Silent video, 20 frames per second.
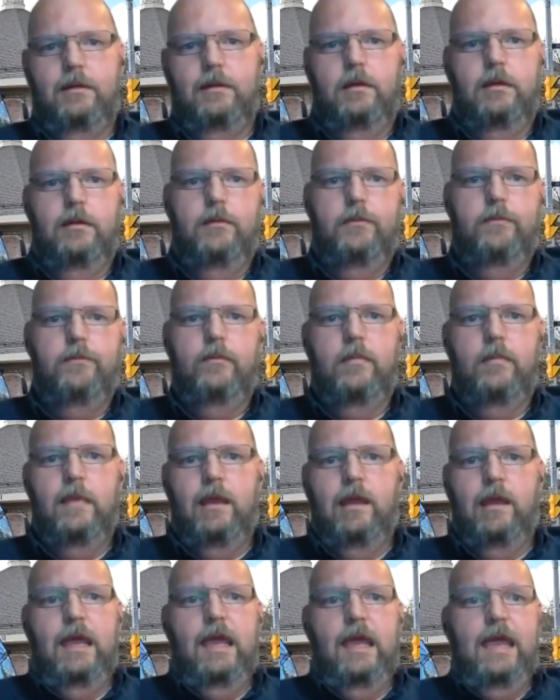
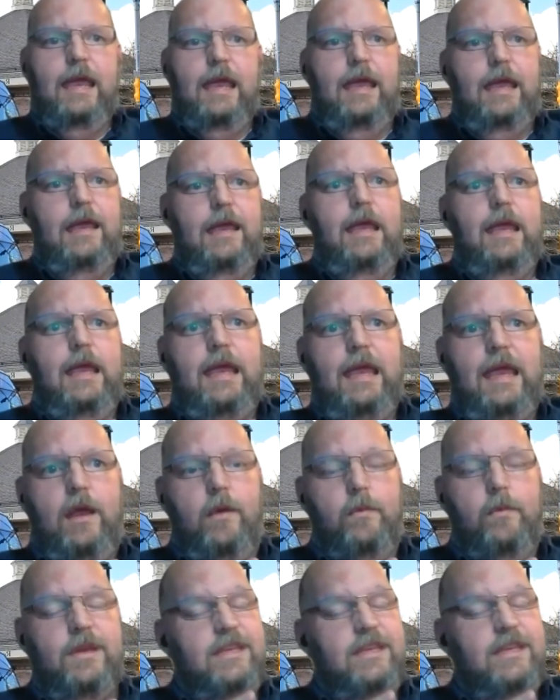
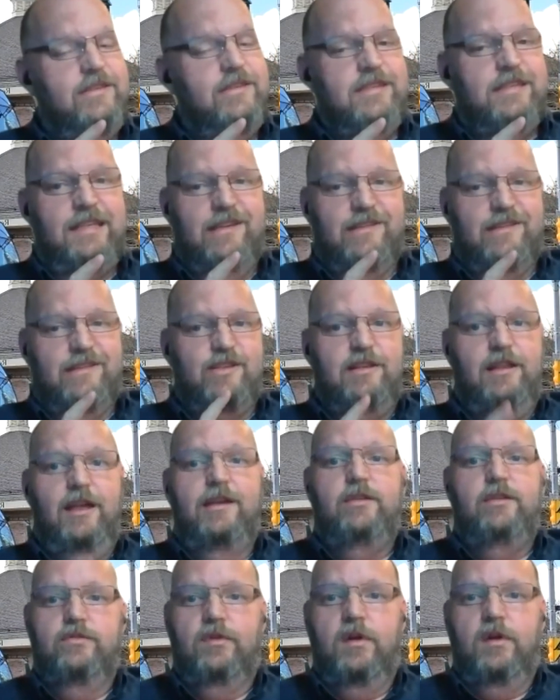And we did see a
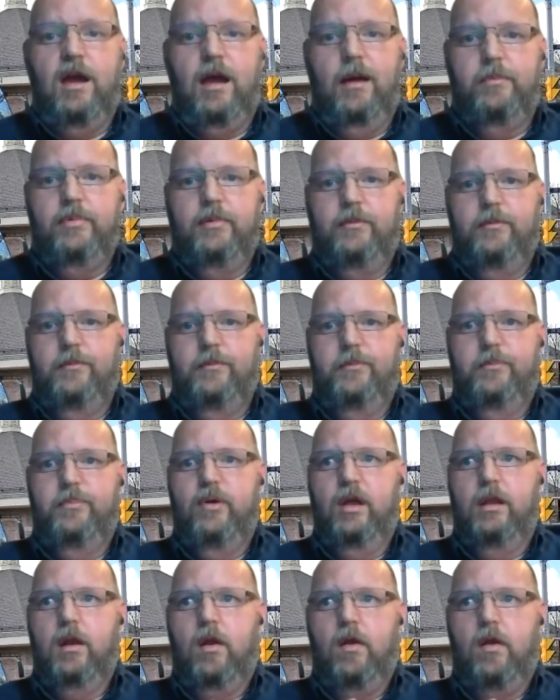slight drop,
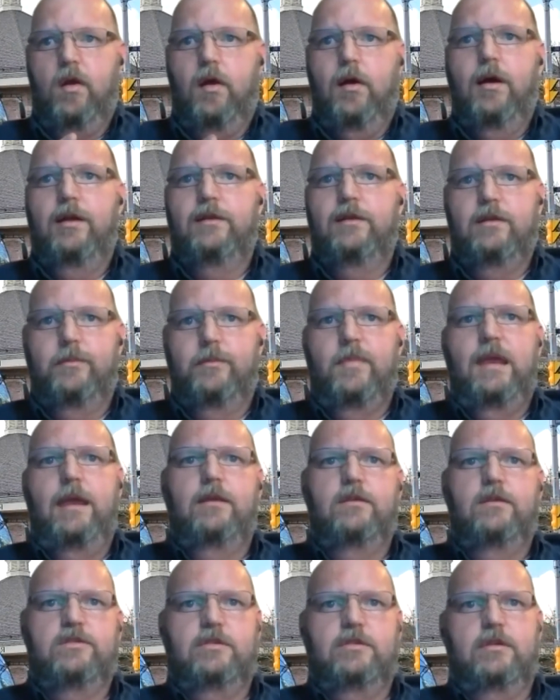but our
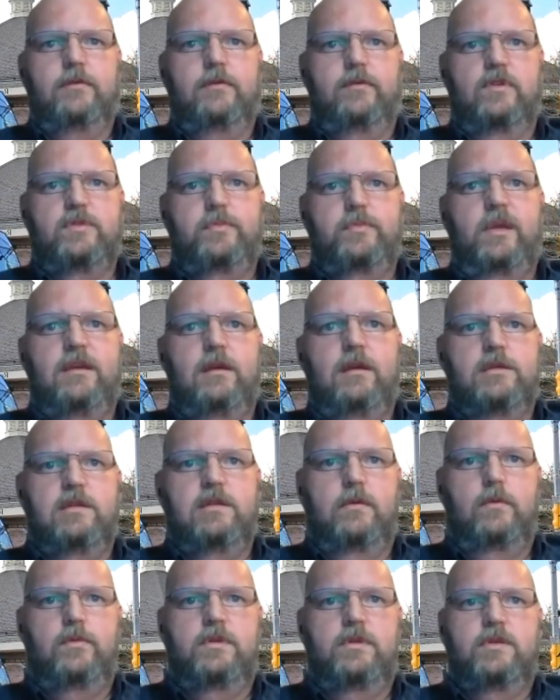on-demand service, because
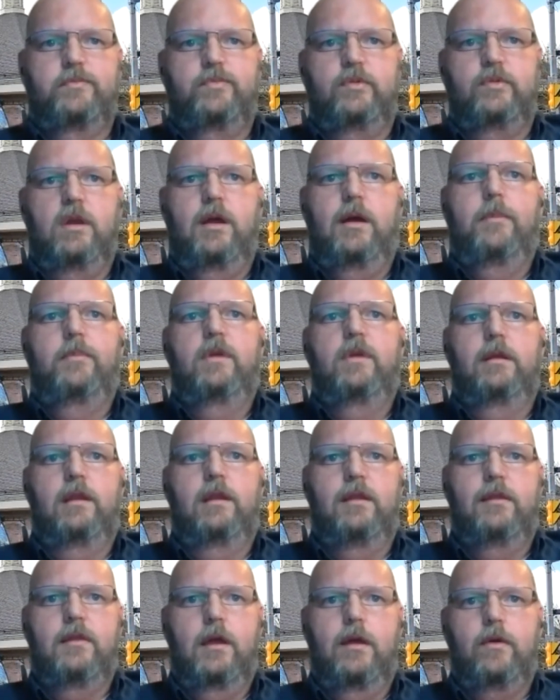it was
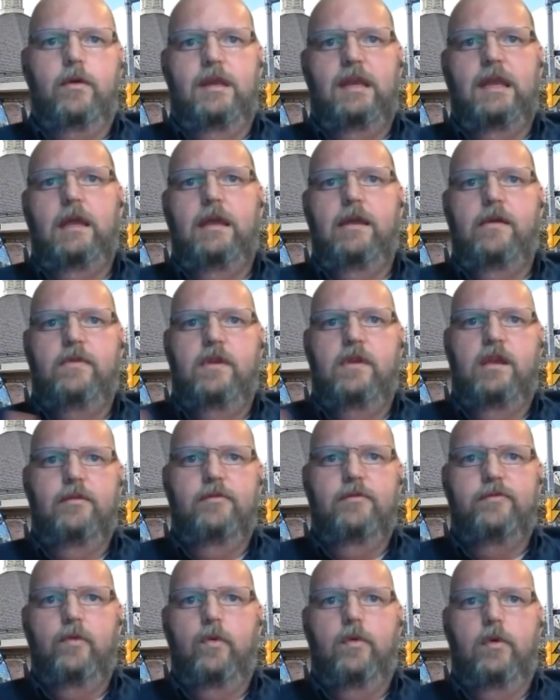predominantly there in the
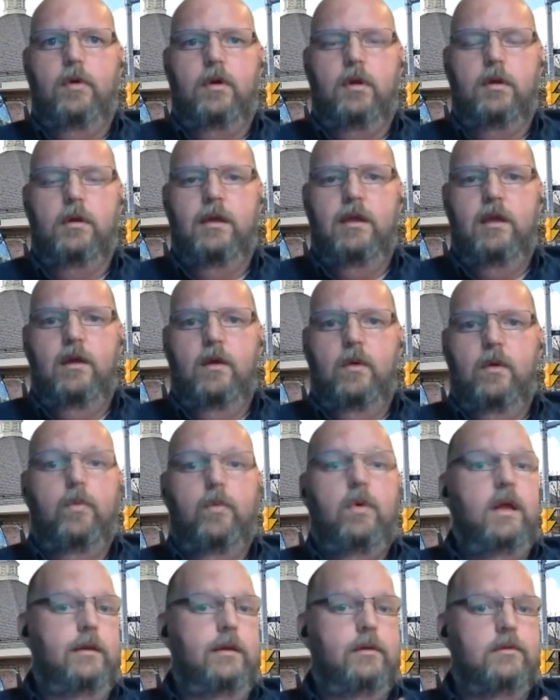evening for
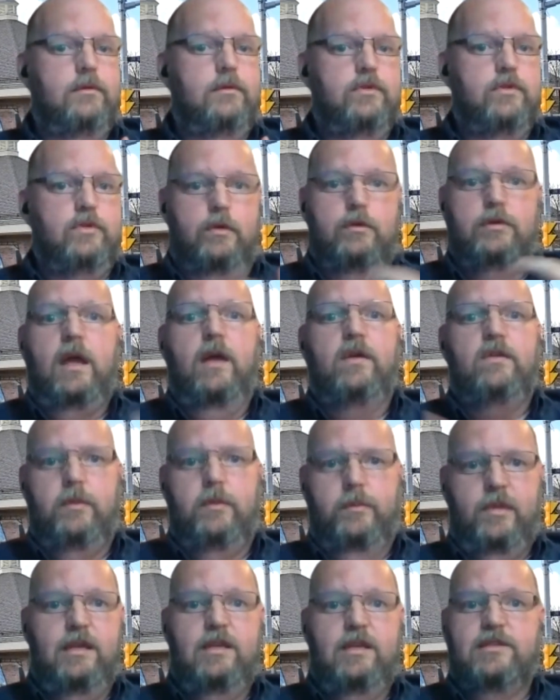what turned out to
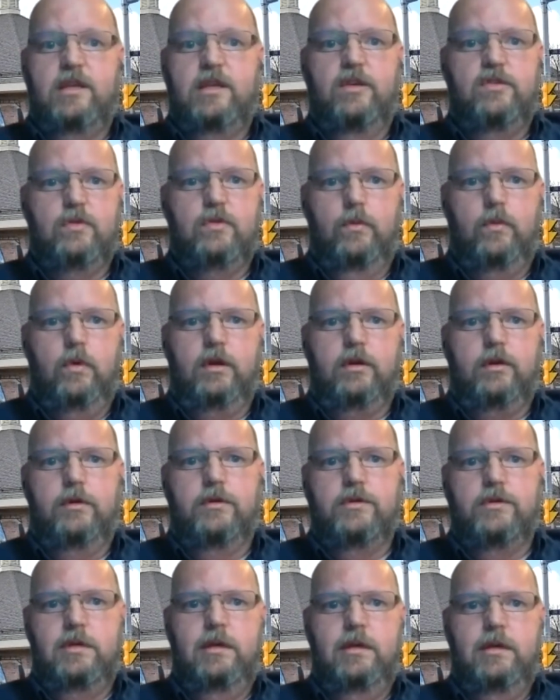be essential
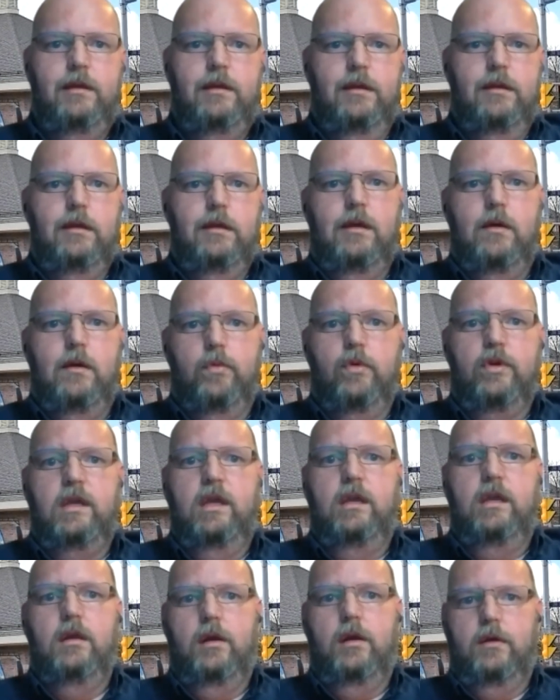workers
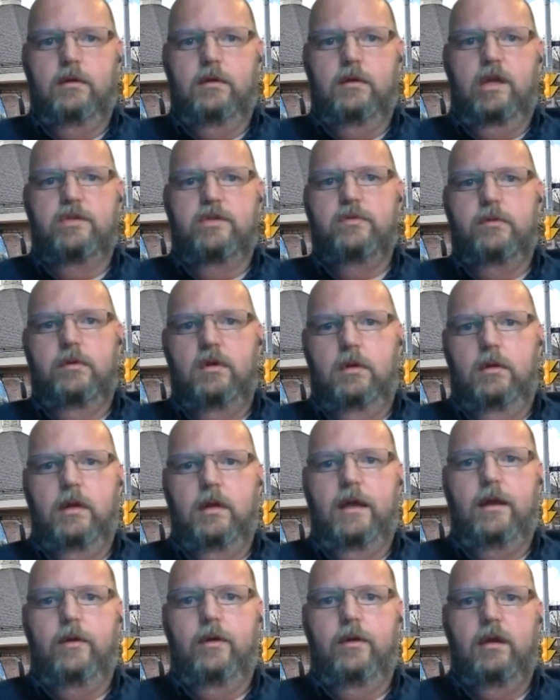working in our
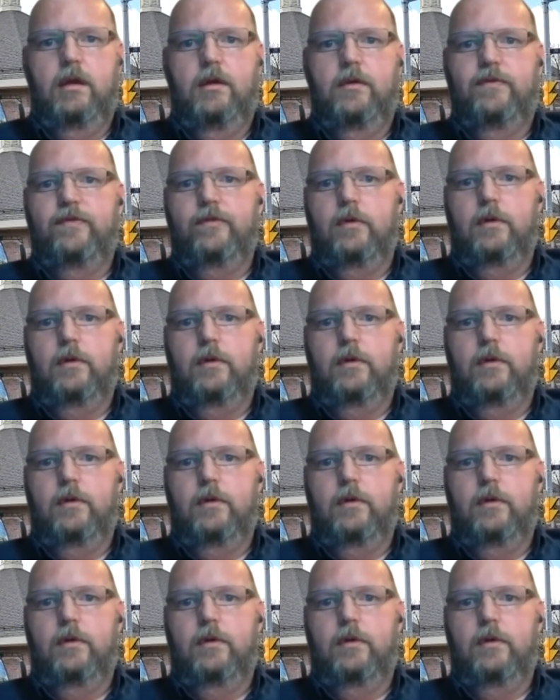industrial area